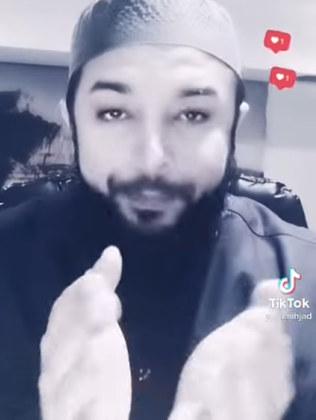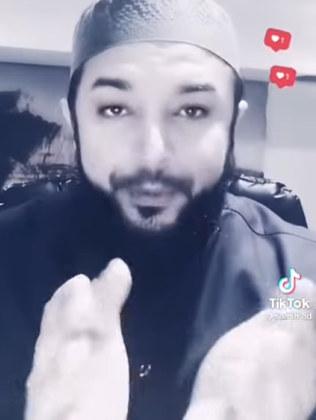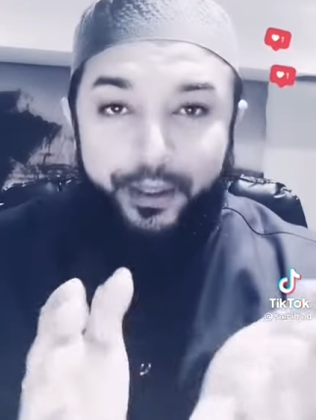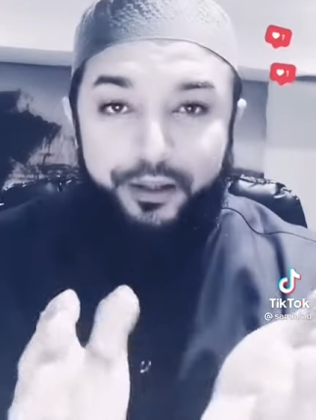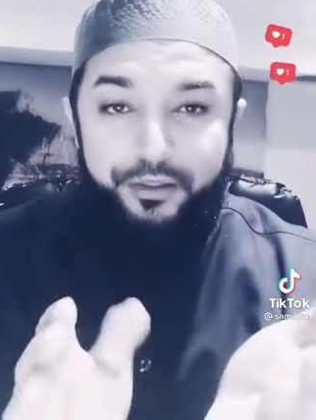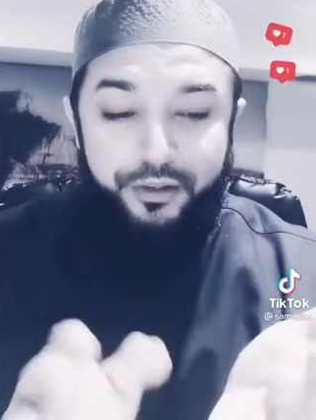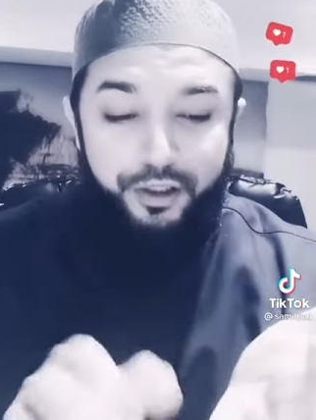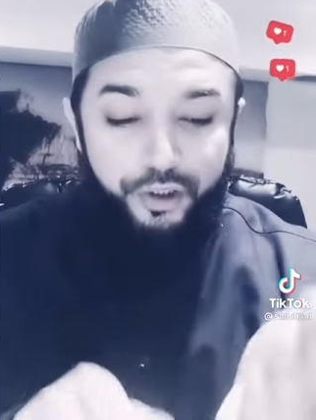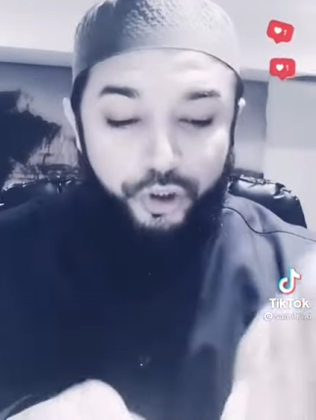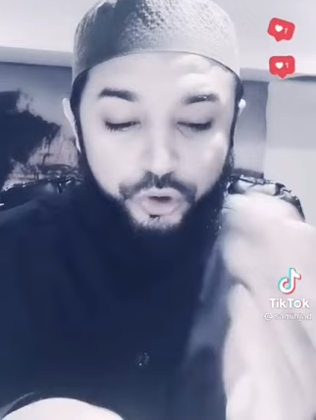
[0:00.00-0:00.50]

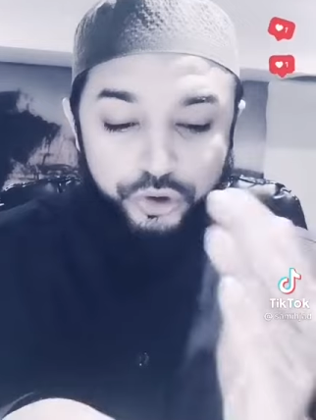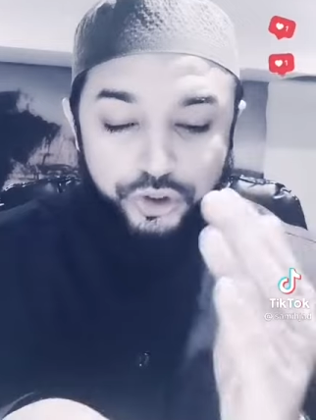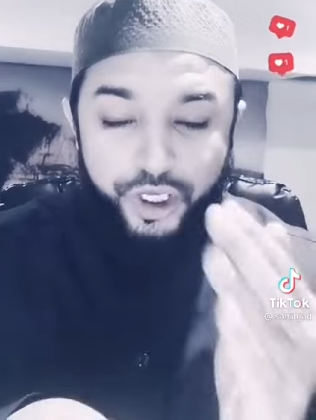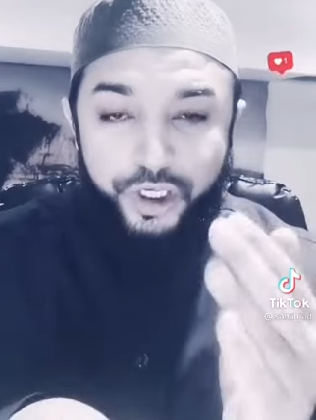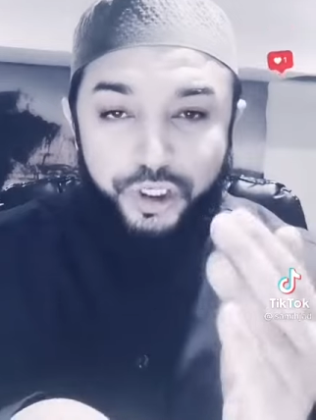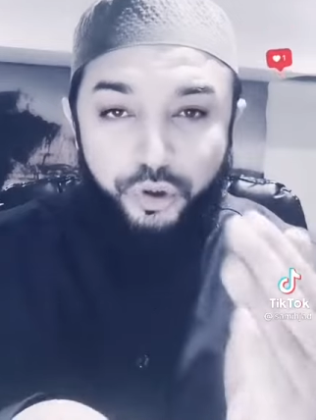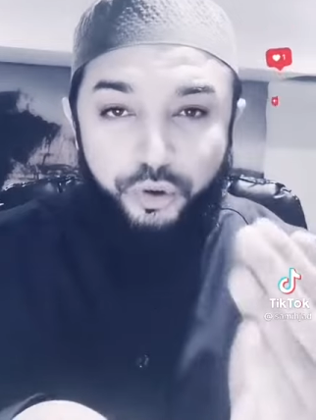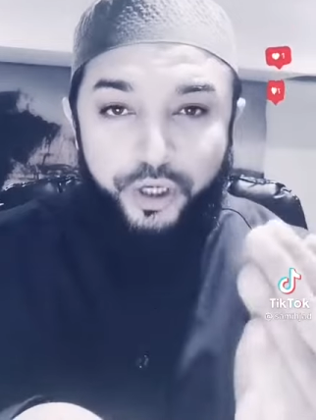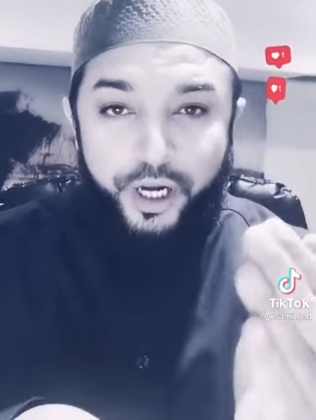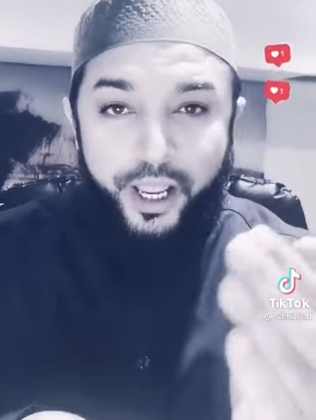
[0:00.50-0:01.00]
And then you
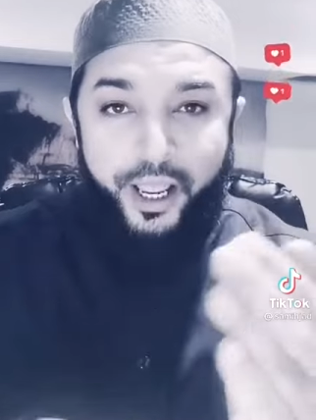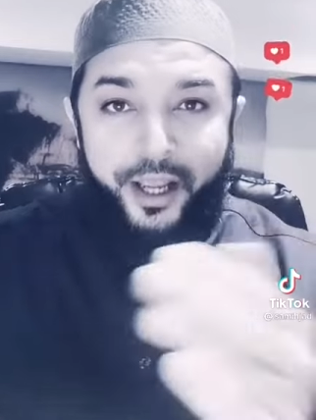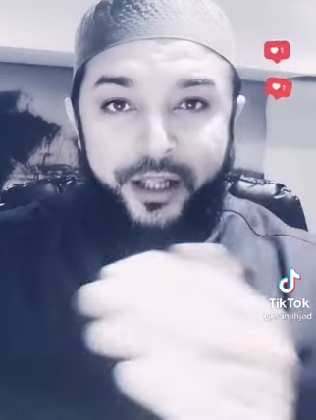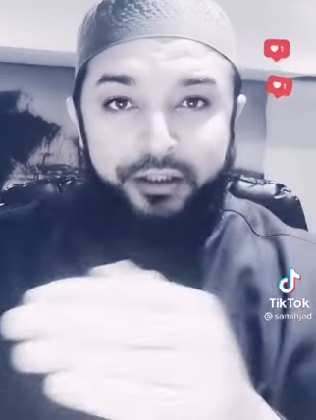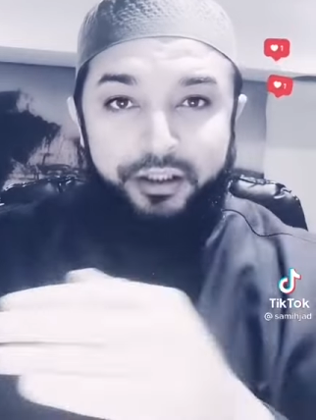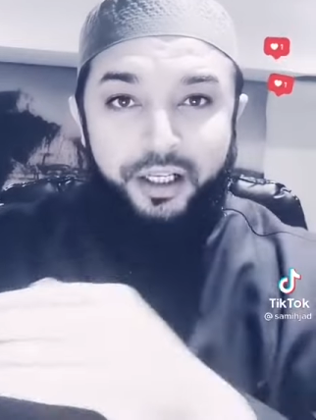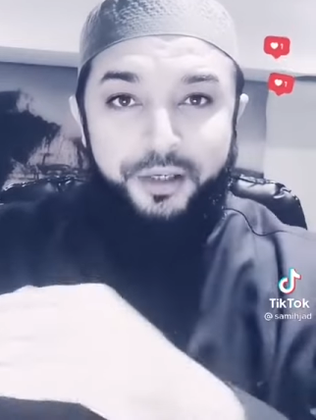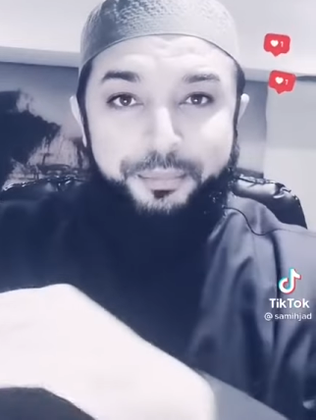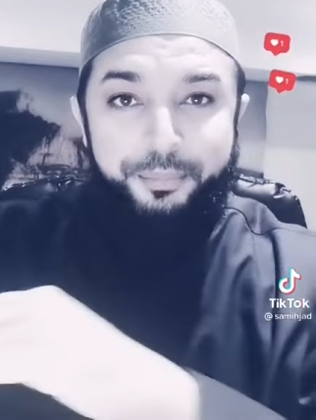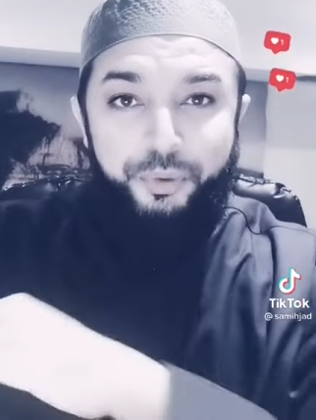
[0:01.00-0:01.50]
take your
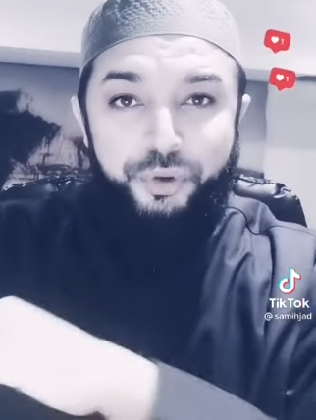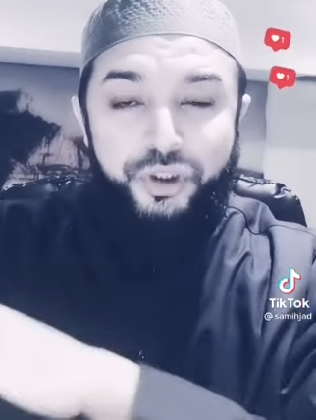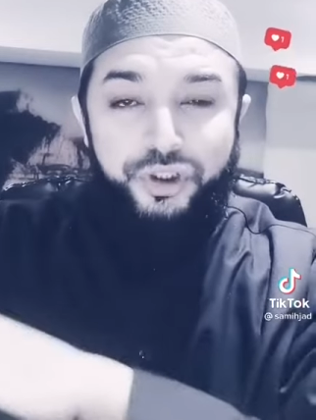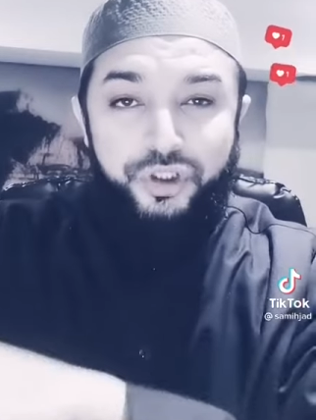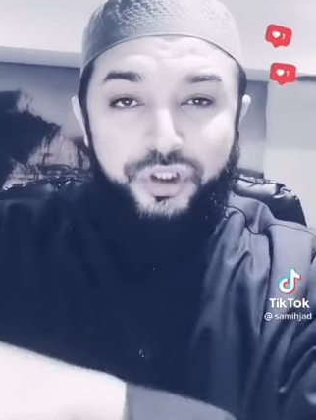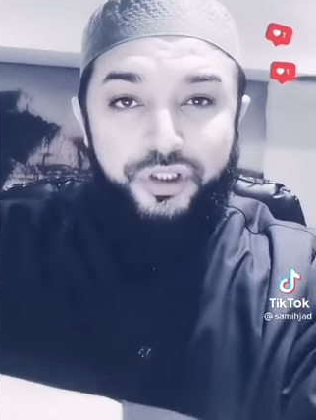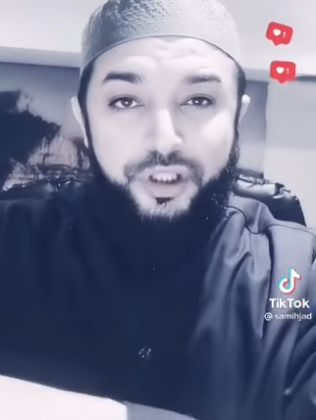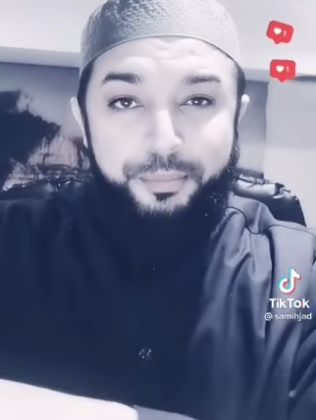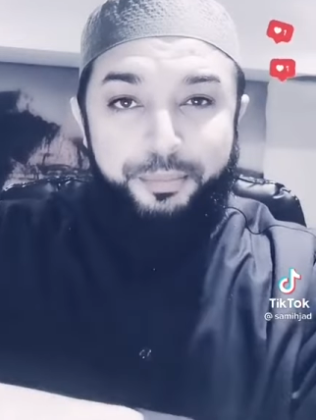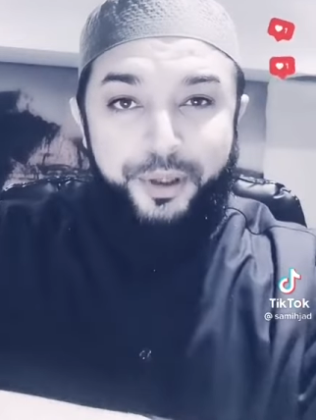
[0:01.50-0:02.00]
hand and put it
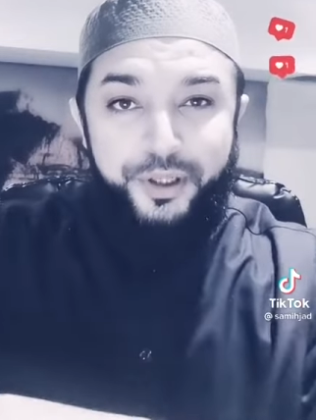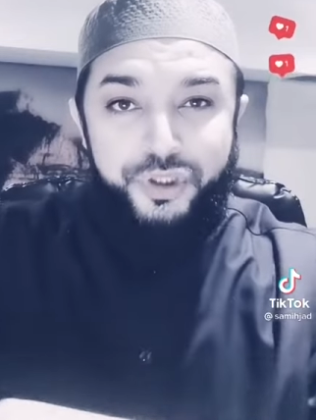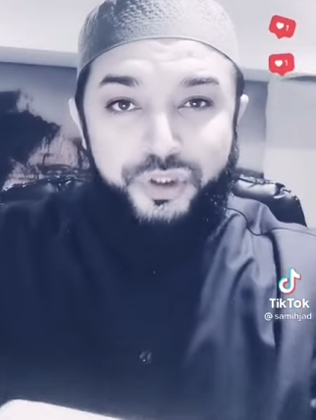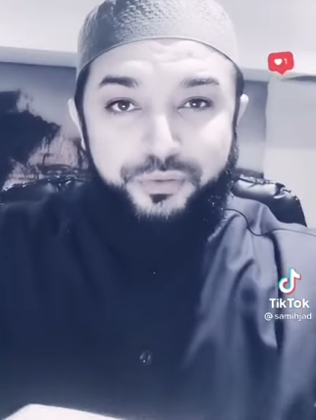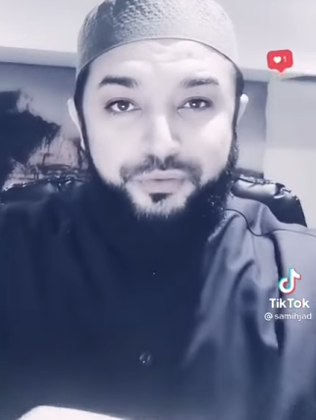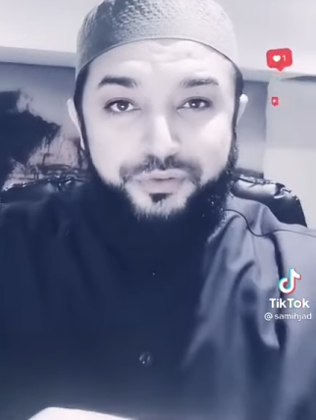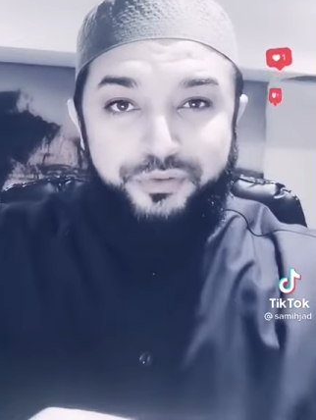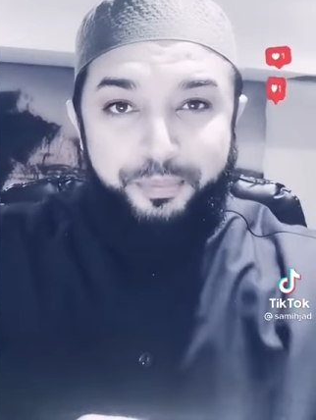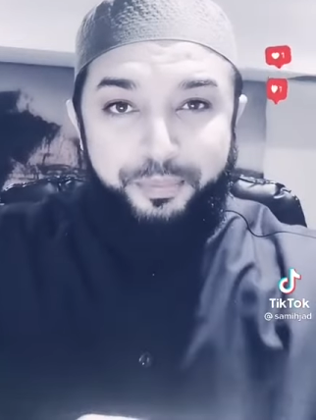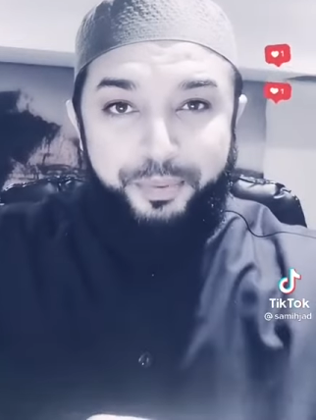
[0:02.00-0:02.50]
in the place
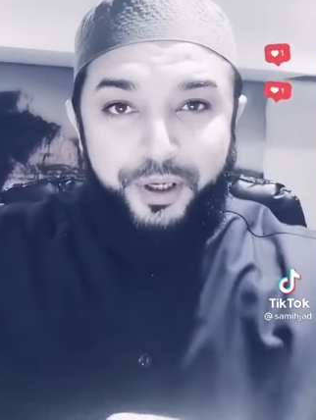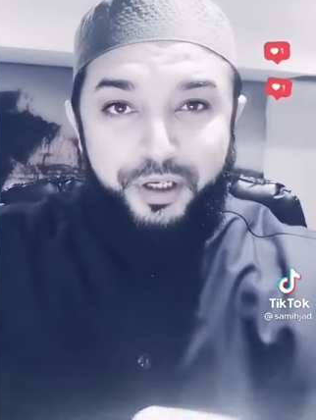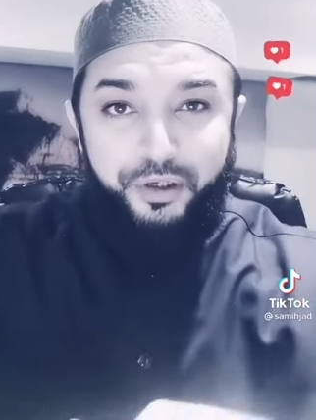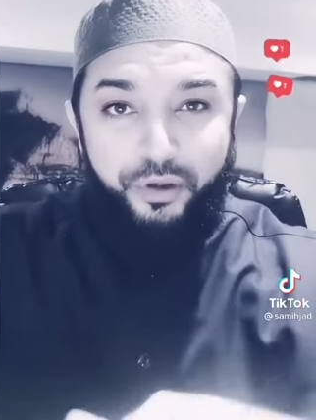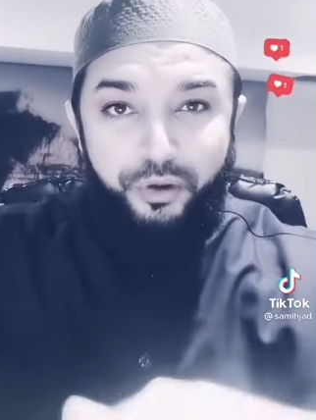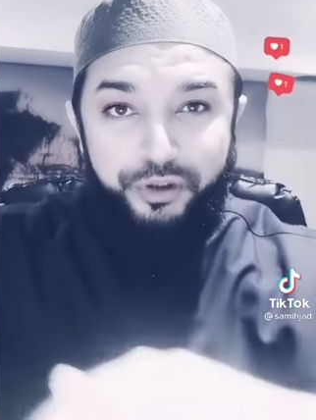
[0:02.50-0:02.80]
of the pain,